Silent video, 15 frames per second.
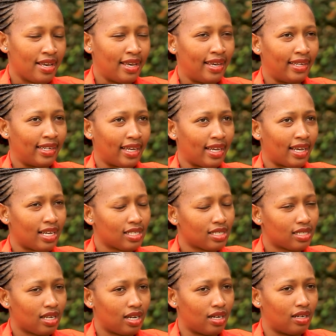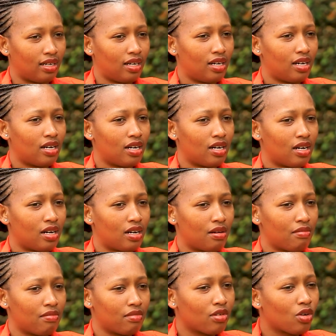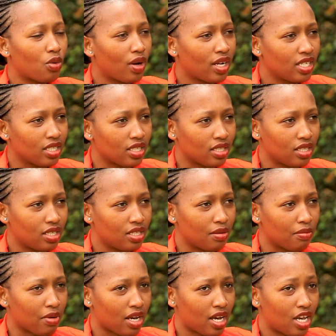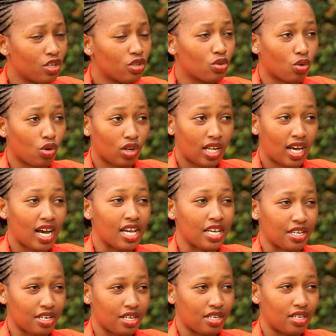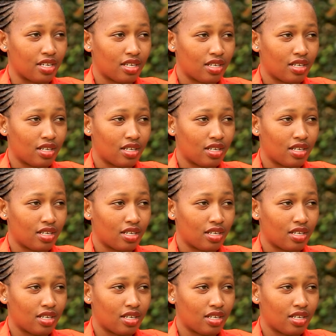And I asked her, kwani ni nini mbaya? I used to call her Irene.